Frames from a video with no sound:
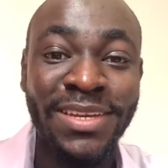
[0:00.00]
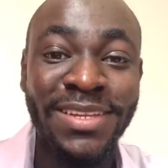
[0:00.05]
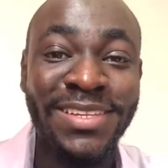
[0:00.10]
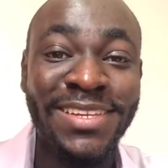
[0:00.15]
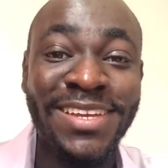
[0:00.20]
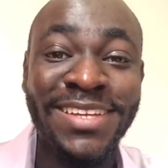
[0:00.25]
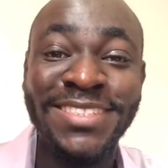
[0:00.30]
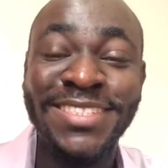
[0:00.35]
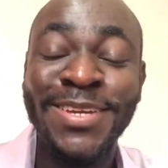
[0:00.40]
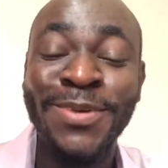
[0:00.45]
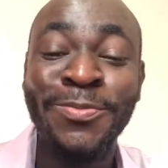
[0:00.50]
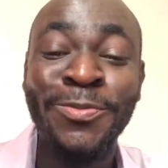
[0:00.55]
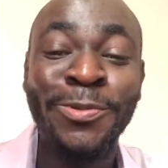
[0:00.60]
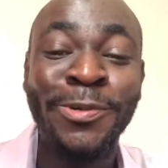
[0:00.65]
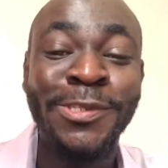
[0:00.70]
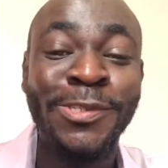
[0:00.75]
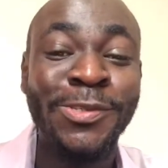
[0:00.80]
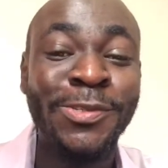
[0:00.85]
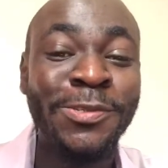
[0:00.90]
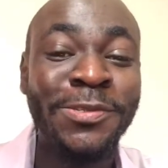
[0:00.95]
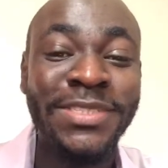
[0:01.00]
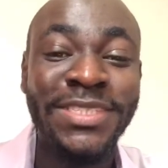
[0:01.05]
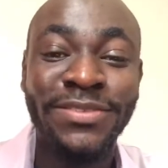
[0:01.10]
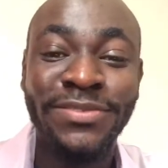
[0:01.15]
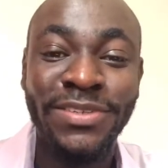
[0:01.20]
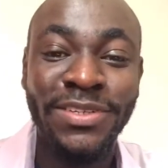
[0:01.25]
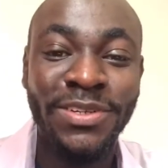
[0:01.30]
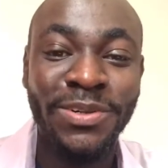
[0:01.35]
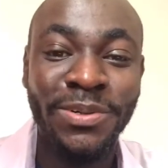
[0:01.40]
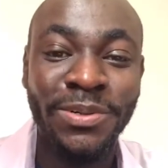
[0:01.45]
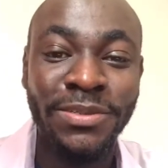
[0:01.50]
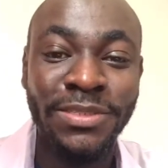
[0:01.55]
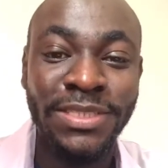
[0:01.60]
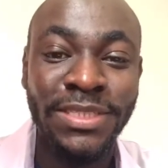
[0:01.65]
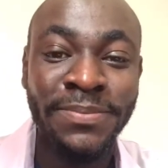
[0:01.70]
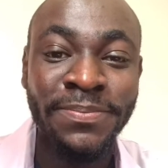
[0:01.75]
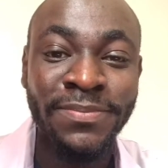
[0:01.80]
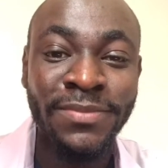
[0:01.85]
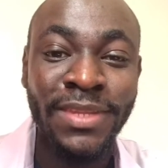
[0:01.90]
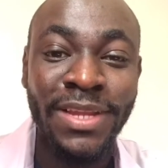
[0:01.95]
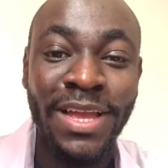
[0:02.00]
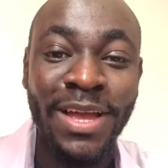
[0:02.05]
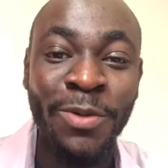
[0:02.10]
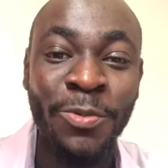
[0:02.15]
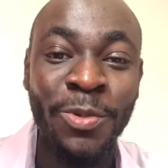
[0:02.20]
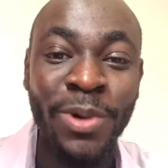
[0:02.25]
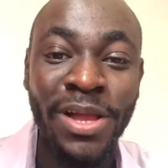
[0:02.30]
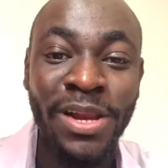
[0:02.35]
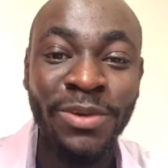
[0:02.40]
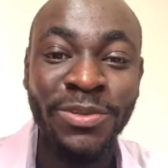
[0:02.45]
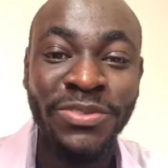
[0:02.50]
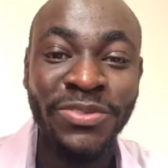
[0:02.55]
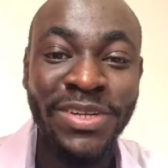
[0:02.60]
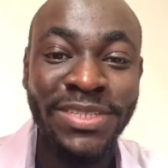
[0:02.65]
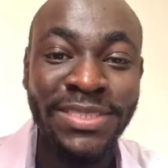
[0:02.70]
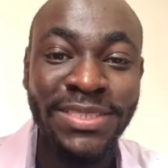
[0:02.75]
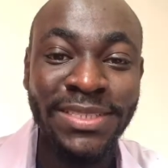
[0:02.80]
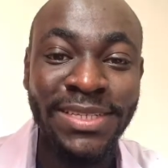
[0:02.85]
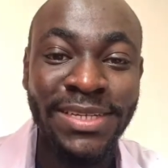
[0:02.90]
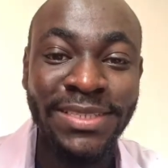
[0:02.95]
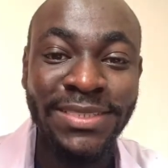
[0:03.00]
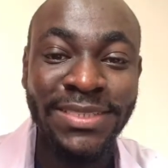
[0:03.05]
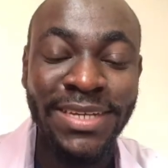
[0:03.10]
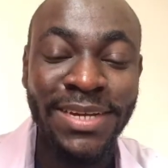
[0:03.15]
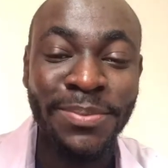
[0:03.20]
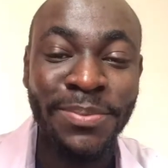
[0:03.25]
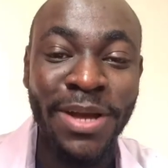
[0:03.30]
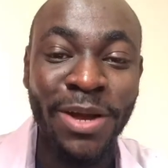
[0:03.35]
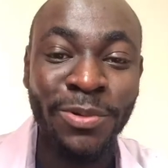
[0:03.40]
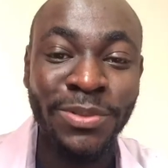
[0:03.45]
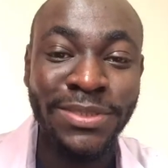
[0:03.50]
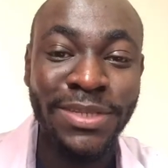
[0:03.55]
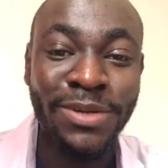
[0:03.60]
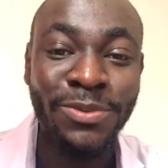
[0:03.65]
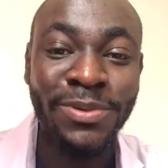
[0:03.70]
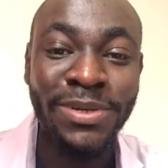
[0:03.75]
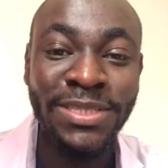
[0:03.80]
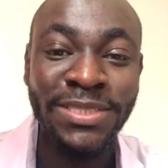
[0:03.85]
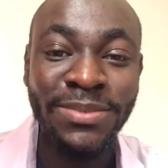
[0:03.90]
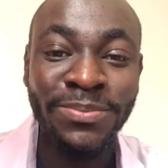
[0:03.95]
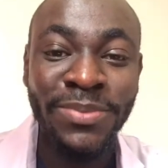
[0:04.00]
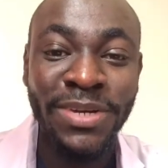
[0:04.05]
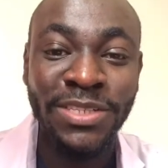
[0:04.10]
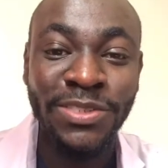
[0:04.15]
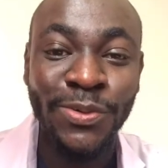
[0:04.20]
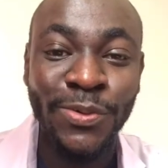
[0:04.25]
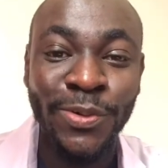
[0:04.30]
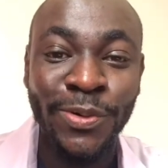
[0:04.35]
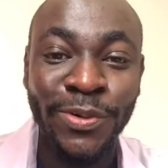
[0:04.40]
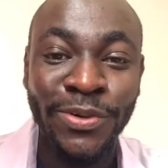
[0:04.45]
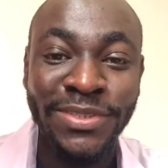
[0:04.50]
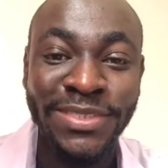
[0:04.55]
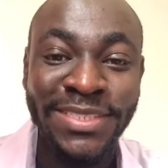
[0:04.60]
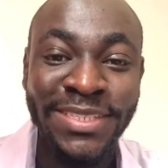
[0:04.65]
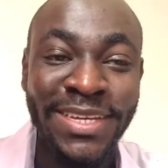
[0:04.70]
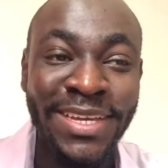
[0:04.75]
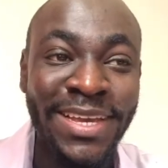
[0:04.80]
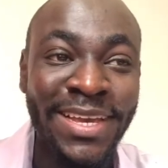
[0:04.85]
The exam was so difficult. And while I was writing the exam, I was calculating my scores.